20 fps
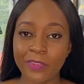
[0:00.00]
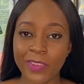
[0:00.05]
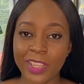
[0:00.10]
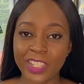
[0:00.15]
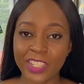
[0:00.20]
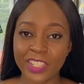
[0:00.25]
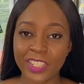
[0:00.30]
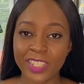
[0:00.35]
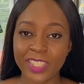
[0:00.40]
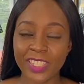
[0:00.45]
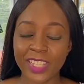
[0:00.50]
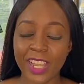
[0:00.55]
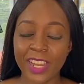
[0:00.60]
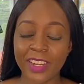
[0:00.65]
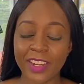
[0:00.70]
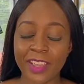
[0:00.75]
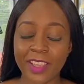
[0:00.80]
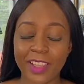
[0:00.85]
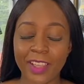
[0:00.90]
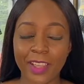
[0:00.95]
fashion
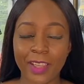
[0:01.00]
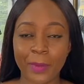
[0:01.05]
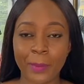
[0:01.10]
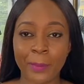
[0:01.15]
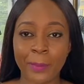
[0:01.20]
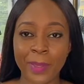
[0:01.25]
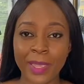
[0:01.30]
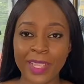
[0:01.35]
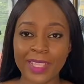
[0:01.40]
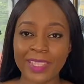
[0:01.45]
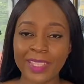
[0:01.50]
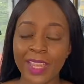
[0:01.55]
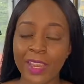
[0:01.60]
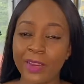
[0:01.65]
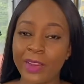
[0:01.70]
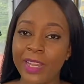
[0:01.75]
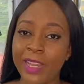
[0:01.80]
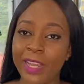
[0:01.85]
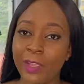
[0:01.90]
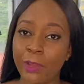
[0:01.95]
designer based here
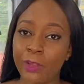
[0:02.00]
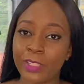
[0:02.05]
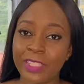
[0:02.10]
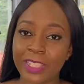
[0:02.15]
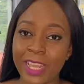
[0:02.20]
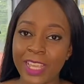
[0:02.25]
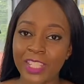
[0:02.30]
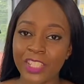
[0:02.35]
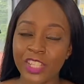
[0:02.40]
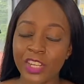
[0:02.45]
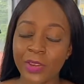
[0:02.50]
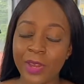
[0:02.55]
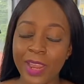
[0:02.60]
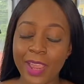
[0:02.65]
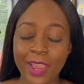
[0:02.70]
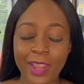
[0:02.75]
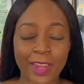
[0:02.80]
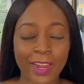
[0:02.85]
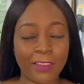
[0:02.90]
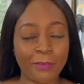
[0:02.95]
in Lagos, Nigeria,
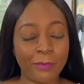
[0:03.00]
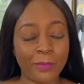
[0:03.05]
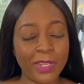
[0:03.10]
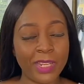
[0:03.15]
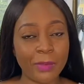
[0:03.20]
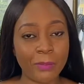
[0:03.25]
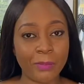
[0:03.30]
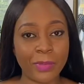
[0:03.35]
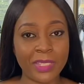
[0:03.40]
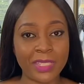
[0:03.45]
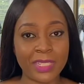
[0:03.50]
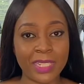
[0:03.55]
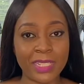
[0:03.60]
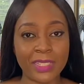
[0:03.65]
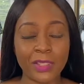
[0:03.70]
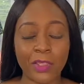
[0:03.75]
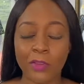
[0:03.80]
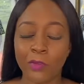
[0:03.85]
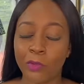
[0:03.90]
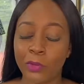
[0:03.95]
and I've been in business
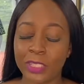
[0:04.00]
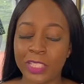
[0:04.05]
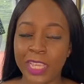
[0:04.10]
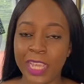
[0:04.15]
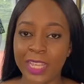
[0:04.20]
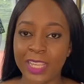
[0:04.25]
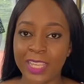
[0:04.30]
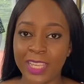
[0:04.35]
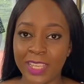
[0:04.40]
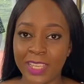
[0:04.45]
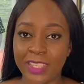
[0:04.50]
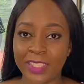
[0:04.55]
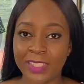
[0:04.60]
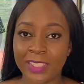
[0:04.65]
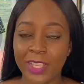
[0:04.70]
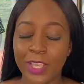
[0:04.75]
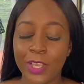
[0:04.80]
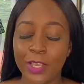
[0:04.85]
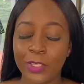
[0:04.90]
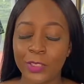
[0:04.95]
for 10 years.
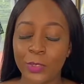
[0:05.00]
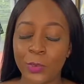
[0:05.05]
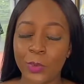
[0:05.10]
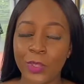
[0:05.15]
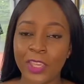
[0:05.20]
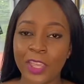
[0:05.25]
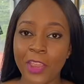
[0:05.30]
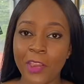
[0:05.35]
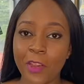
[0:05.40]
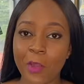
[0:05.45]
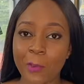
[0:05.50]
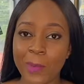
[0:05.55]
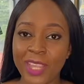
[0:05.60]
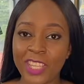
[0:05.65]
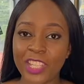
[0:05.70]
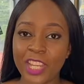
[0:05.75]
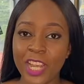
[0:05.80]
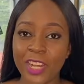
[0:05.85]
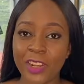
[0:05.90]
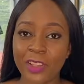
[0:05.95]
So here on my
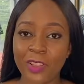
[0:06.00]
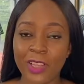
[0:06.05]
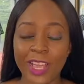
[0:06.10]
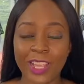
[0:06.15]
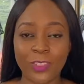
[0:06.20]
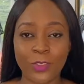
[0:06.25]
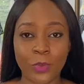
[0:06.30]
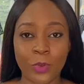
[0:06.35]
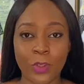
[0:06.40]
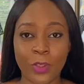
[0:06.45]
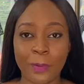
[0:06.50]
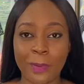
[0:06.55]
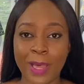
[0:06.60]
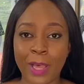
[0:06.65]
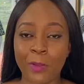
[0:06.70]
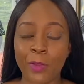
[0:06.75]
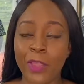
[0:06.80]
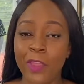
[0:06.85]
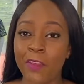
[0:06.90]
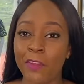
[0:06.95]
channel, we talk
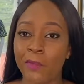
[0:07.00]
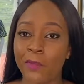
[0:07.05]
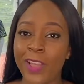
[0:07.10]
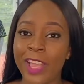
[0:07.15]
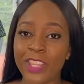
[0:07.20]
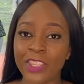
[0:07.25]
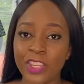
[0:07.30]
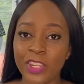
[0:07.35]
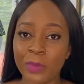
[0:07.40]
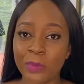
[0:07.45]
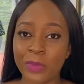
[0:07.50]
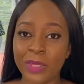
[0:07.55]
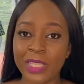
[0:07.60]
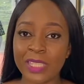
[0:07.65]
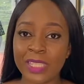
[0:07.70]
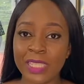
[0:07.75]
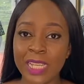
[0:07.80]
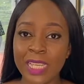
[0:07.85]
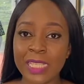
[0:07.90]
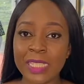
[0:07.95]
about fashion
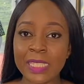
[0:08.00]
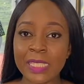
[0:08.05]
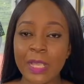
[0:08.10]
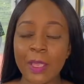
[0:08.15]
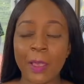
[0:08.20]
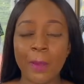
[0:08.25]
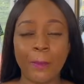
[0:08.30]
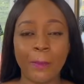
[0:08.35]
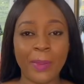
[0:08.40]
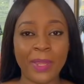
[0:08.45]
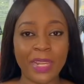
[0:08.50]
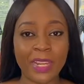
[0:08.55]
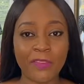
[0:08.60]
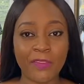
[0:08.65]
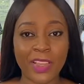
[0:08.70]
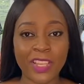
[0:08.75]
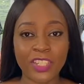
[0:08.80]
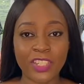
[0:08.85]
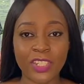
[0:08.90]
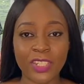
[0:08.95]
business, being a
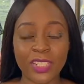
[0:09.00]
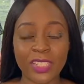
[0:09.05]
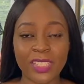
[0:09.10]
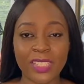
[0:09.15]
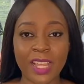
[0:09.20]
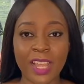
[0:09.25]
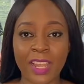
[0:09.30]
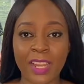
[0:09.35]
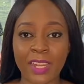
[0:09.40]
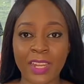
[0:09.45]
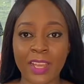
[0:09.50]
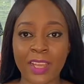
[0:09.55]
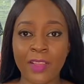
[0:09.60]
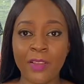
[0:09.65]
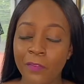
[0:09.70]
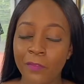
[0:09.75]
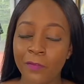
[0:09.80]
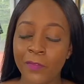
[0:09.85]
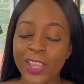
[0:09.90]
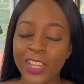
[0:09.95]
fashion designer,
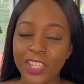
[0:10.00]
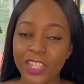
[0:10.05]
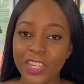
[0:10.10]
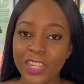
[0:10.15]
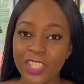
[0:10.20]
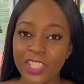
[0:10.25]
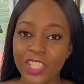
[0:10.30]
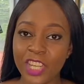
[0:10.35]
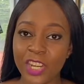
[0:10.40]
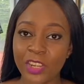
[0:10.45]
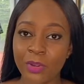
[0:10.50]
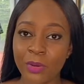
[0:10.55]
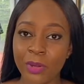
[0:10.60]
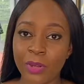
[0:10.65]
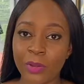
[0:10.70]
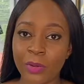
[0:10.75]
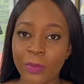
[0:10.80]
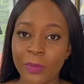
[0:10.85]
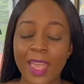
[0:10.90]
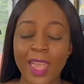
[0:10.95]
fashion in
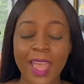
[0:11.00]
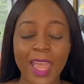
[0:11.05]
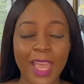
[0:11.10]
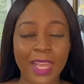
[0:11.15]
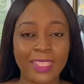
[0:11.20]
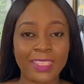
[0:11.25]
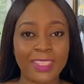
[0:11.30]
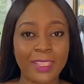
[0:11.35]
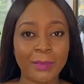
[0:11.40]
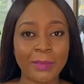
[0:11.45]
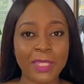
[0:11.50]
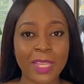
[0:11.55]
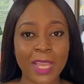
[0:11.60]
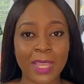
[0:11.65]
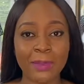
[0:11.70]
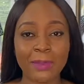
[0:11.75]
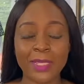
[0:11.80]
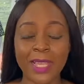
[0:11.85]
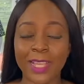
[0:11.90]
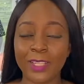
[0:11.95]
general, and
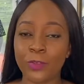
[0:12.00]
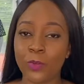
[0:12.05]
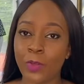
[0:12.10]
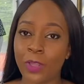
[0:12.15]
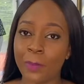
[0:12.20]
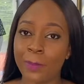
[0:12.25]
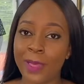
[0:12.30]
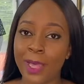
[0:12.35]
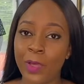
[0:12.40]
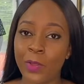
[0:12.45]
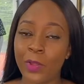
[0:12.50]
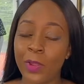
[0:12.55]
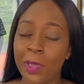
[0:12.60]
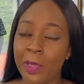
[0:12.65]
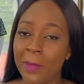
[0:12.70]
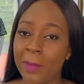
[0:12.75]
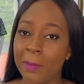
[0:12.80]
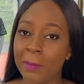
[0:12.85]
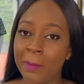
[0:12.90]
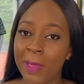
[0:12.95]
sometimes I talk about
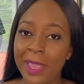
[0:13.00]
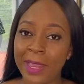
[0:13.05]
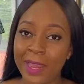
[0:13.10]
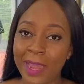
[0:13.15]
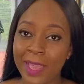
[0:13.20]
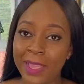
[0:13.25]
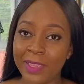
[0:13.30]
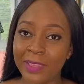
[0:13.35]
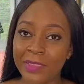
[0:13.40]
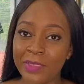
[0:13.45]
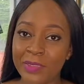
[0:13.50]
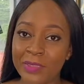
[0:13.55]
my life.